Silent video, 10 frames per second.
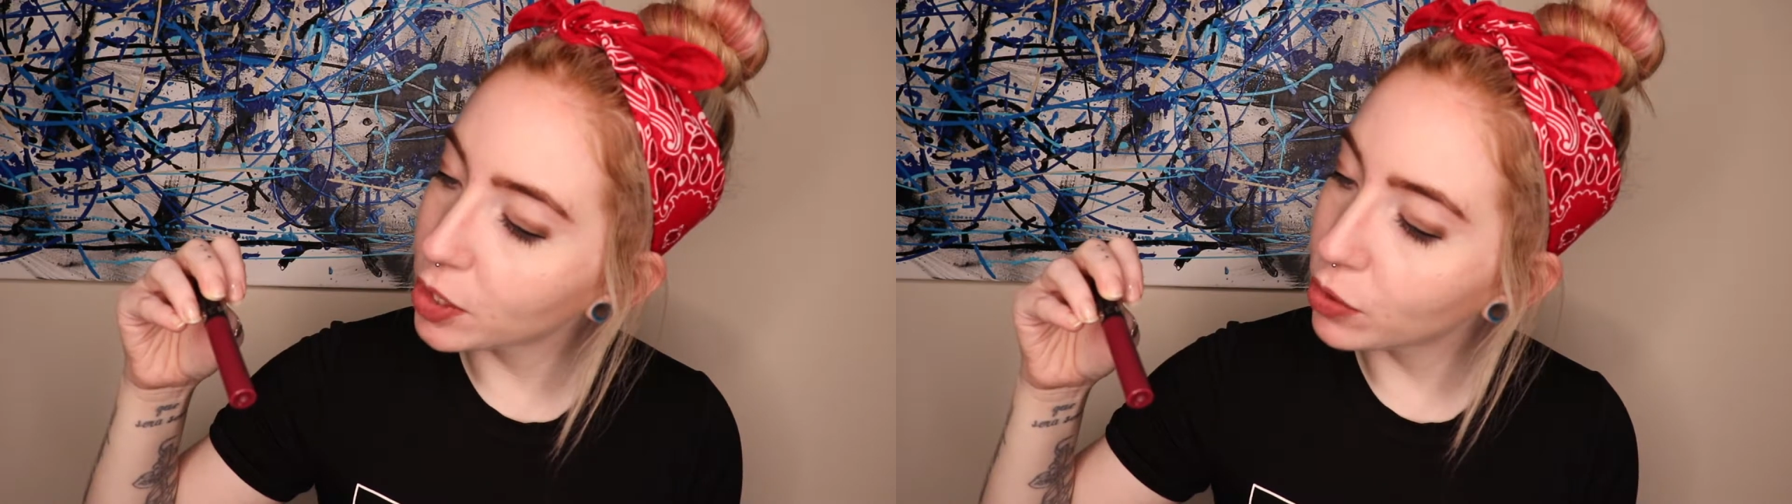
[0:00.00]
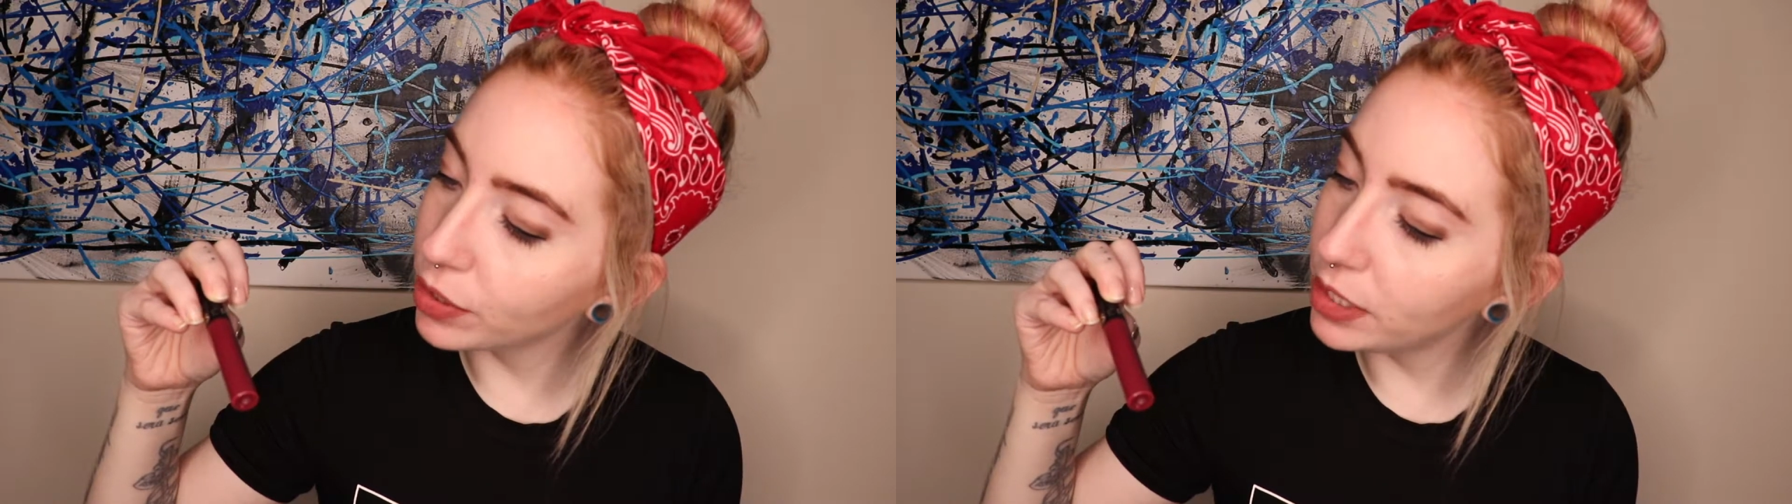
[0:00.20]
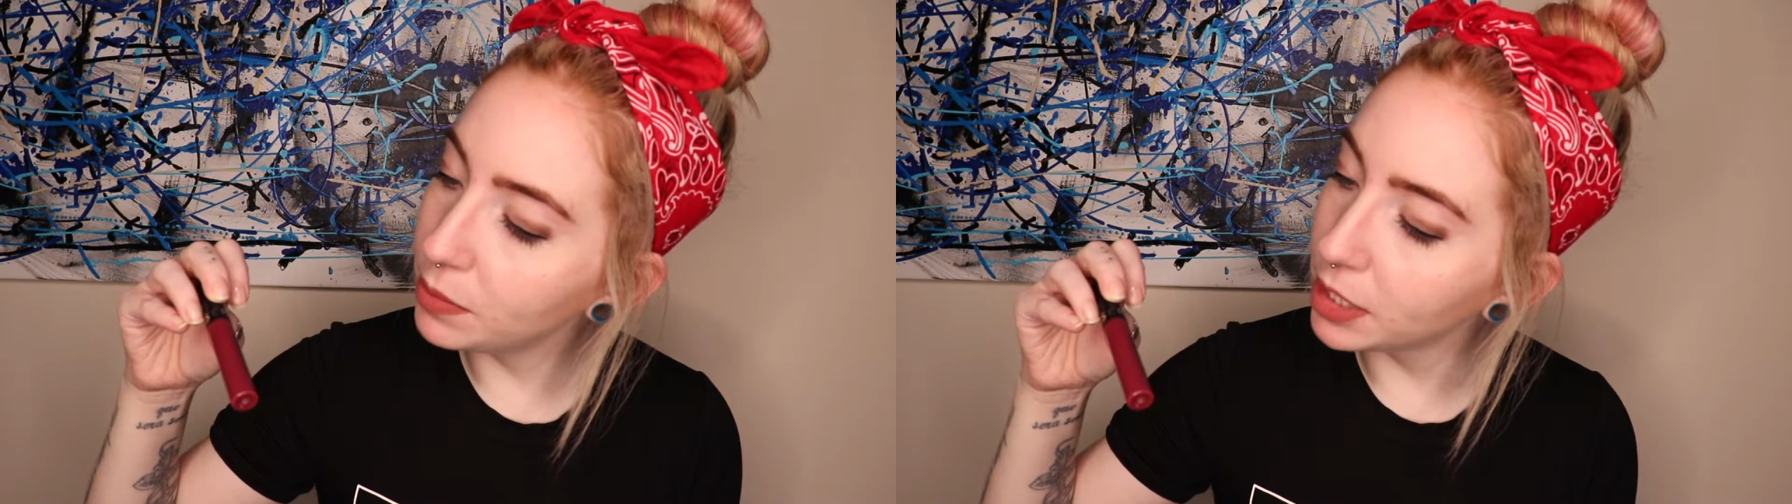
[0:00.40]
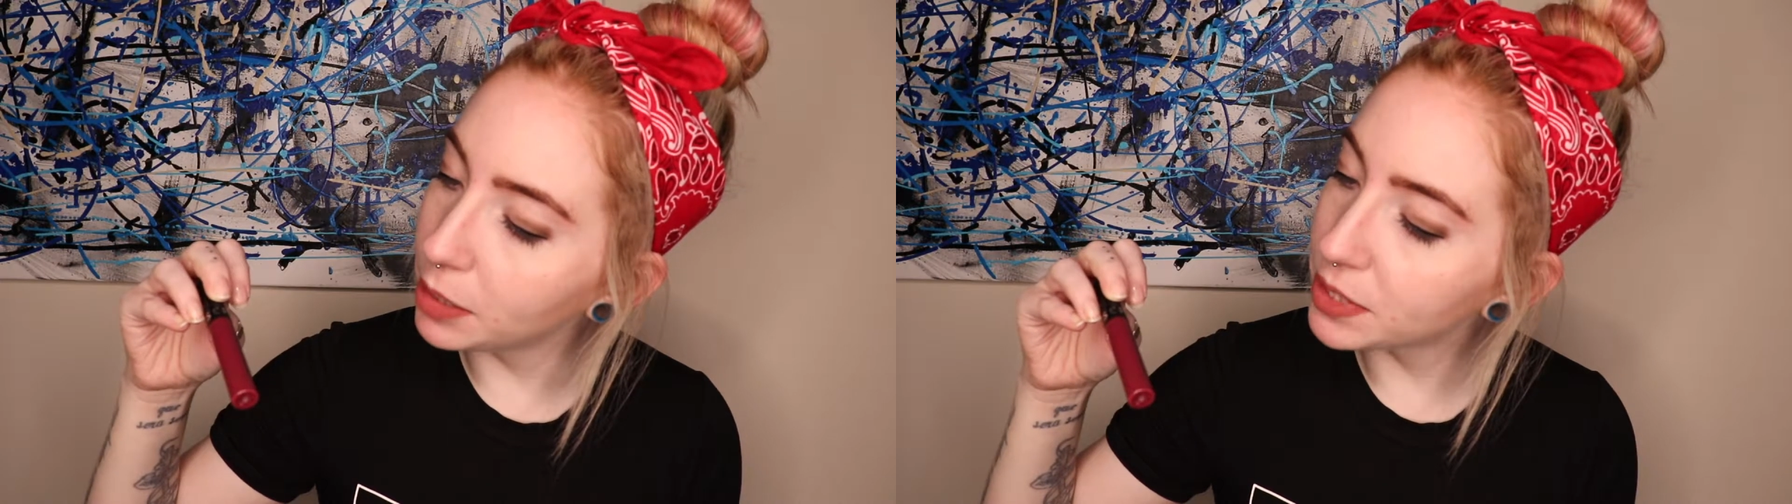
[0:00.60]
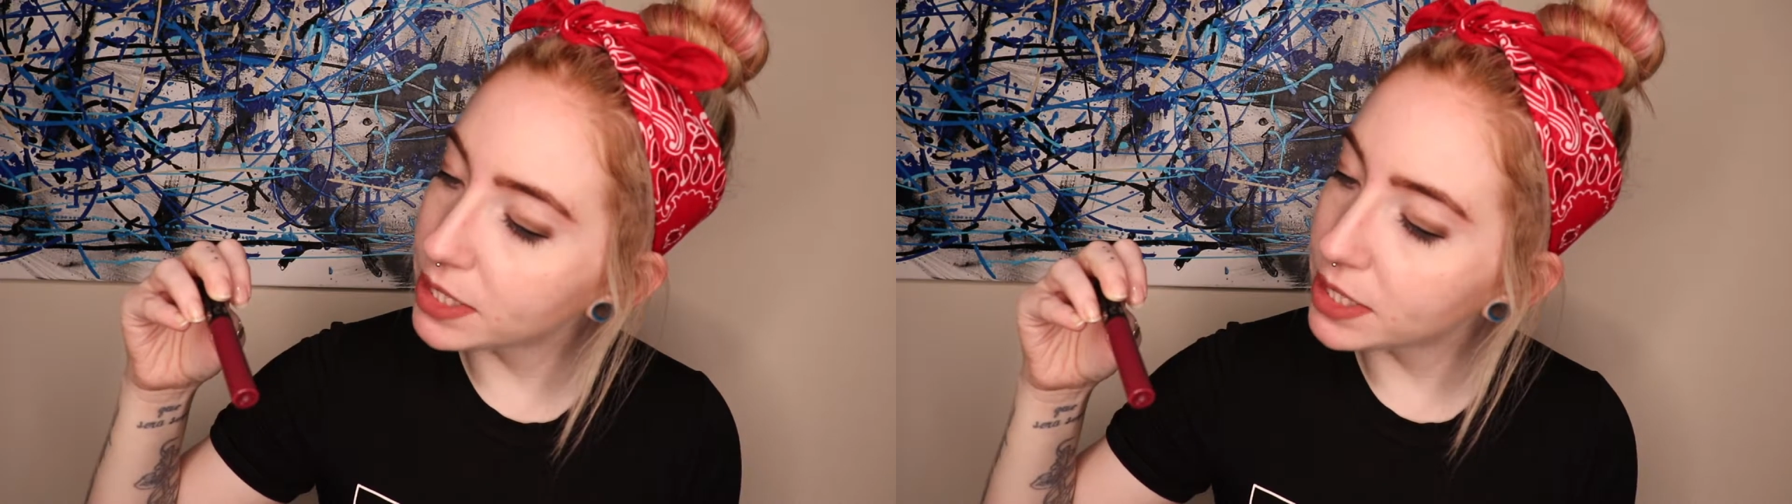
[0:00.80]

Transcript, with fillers: cream lip